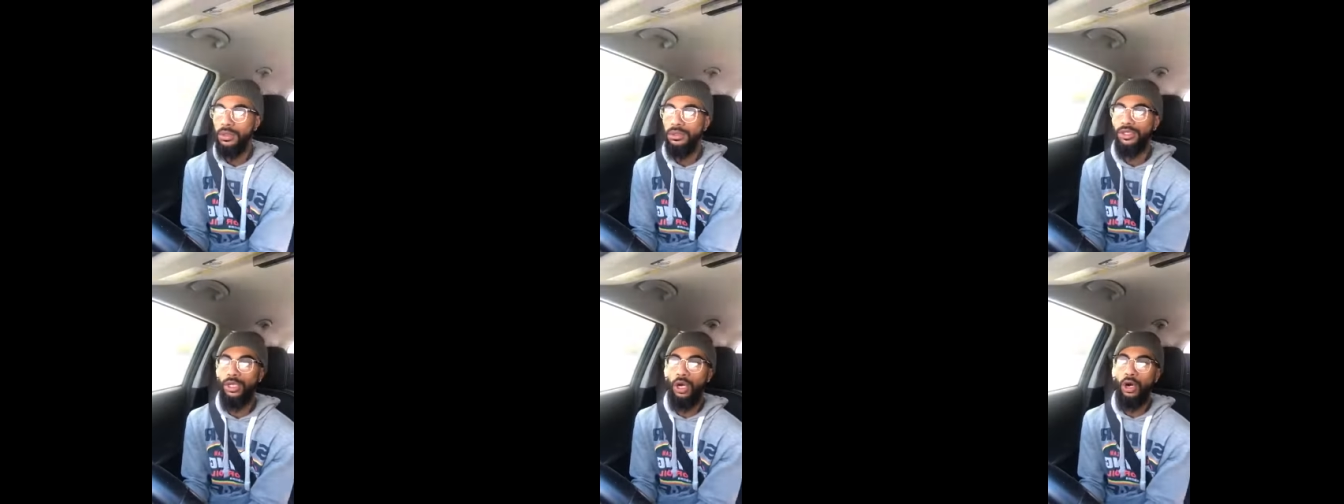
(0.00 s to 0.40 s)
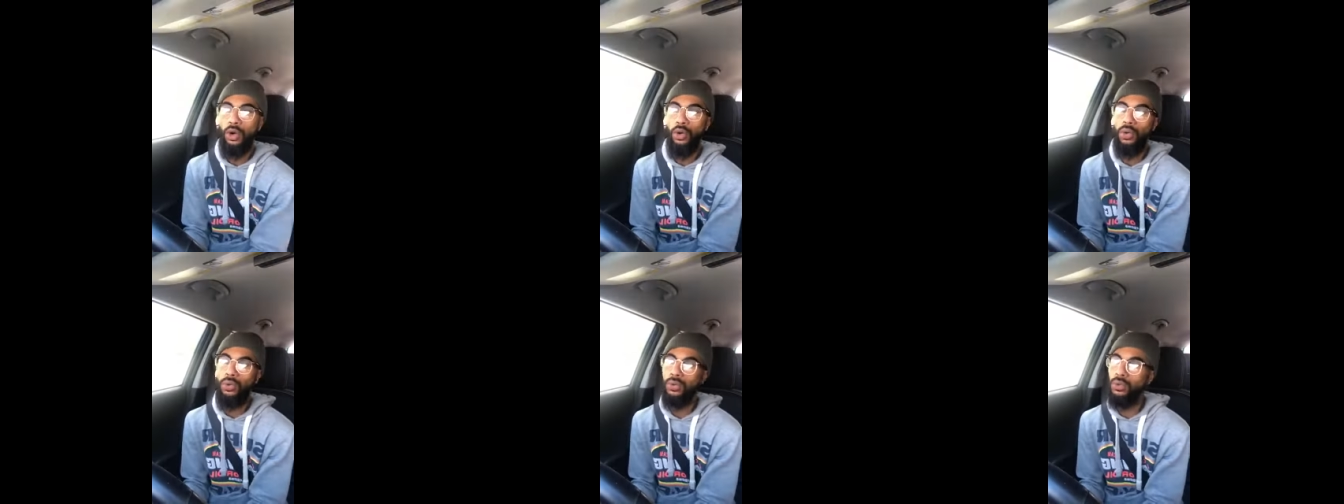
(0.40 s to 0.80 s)

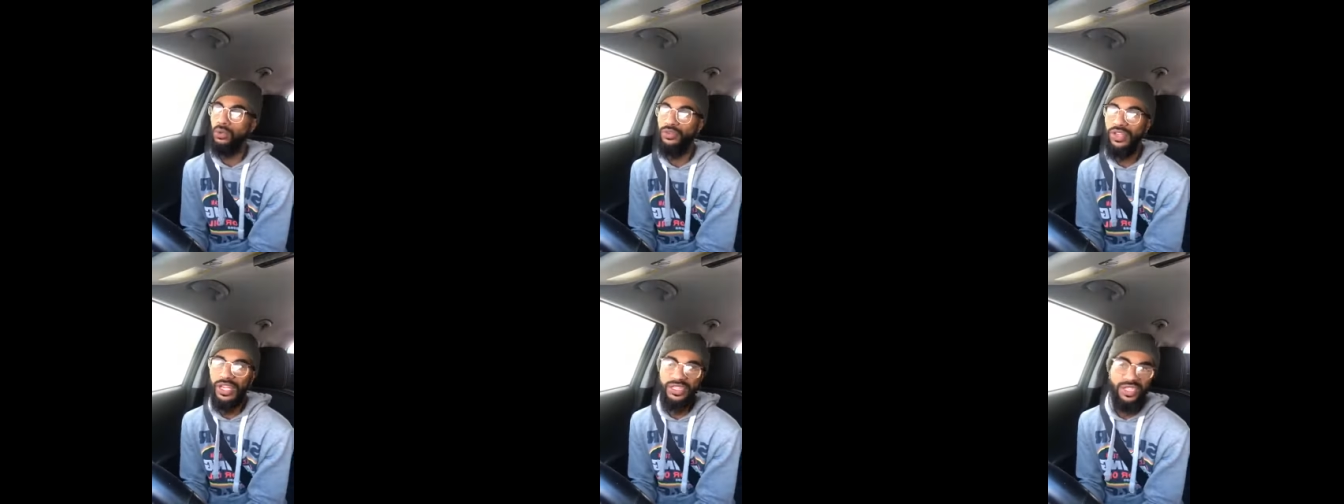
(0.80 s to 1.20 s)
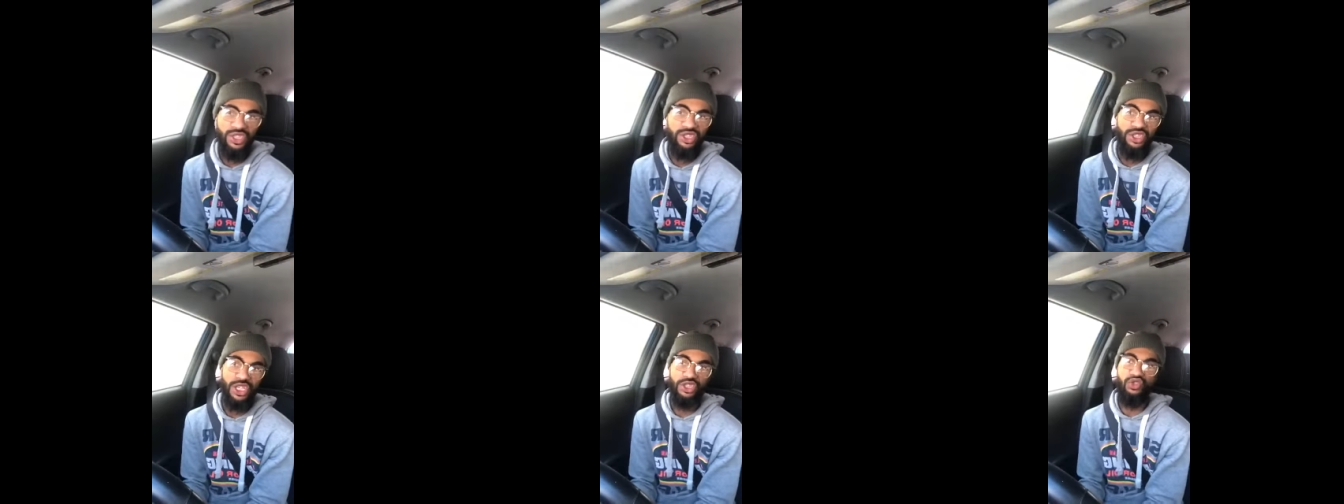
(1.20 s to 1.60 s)
So this
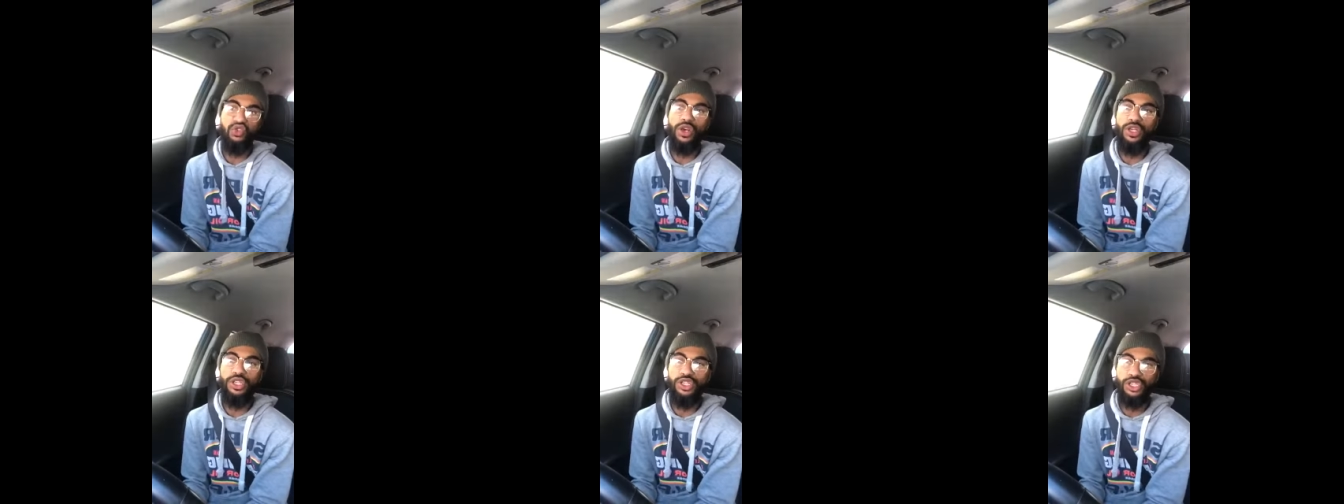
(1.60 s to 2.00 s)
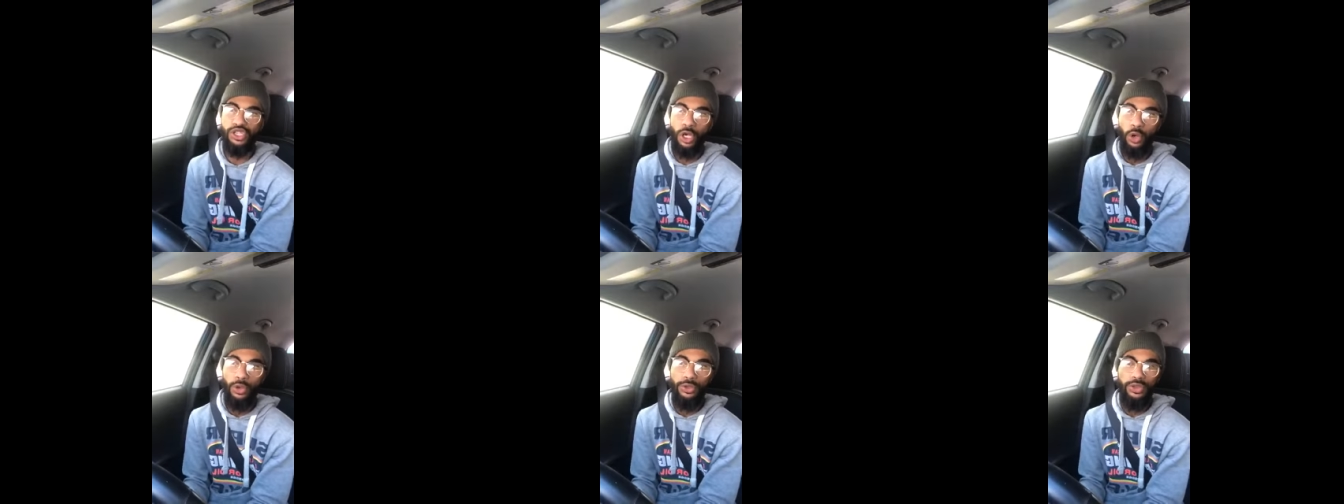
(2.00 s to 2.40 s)
is just really
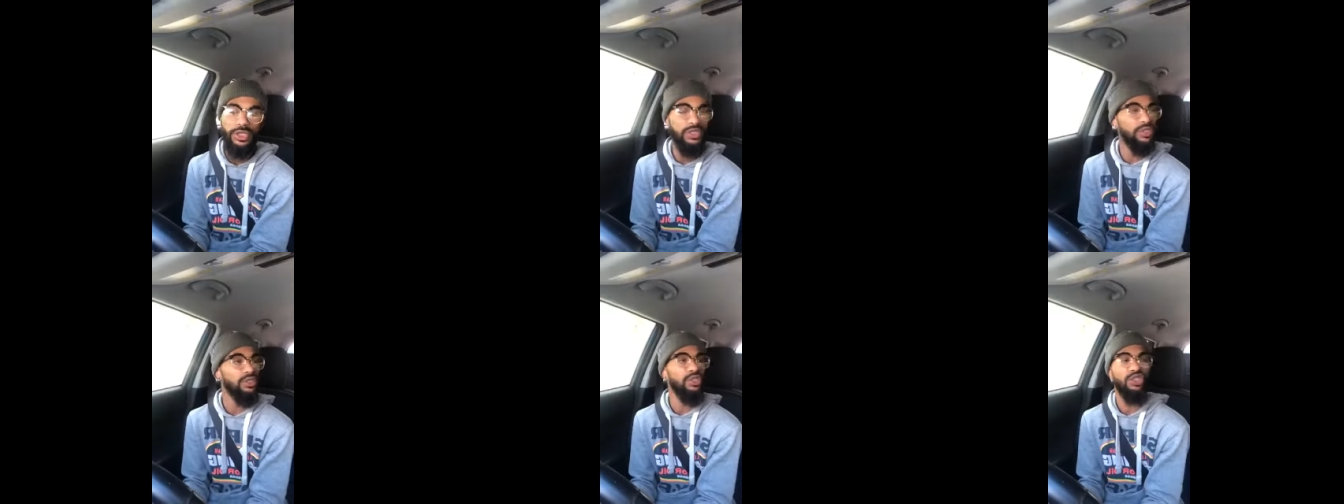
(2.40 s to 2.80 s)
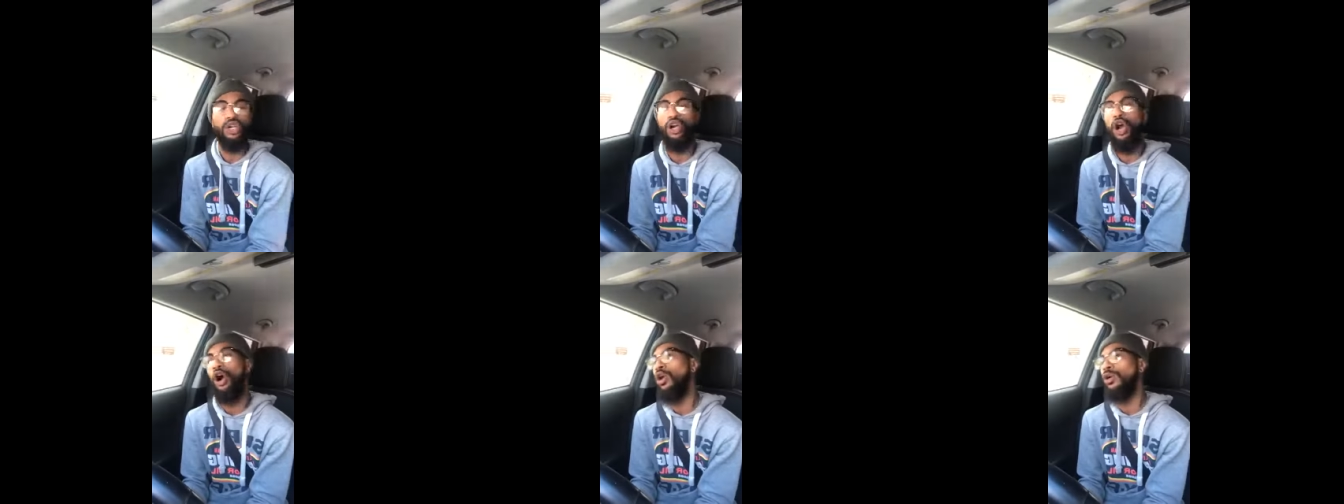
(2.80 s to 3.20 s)
showing you, these are just a
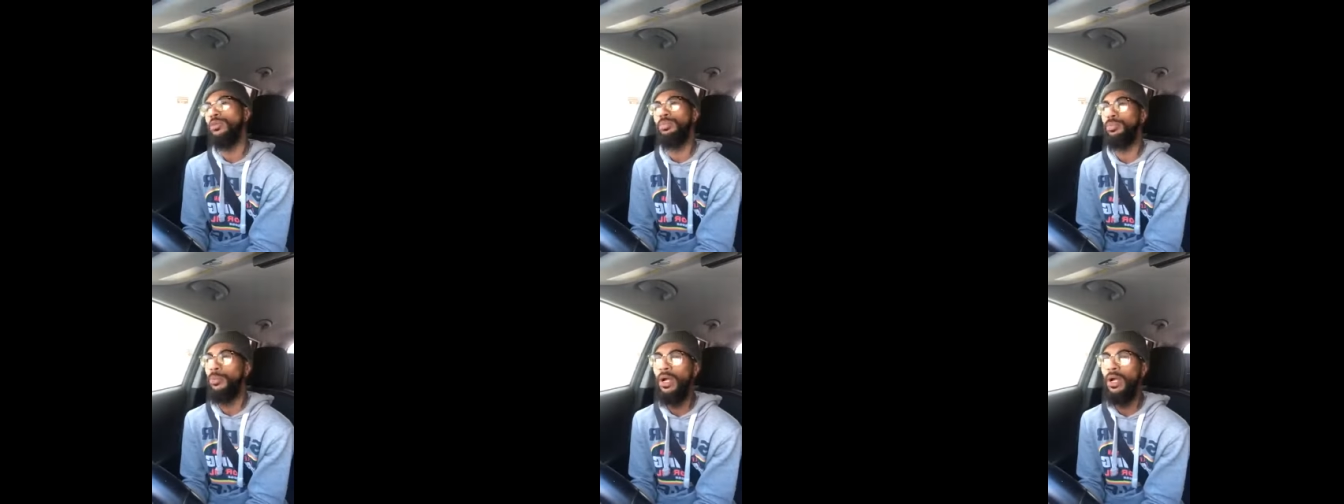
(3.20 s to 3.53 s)
cult.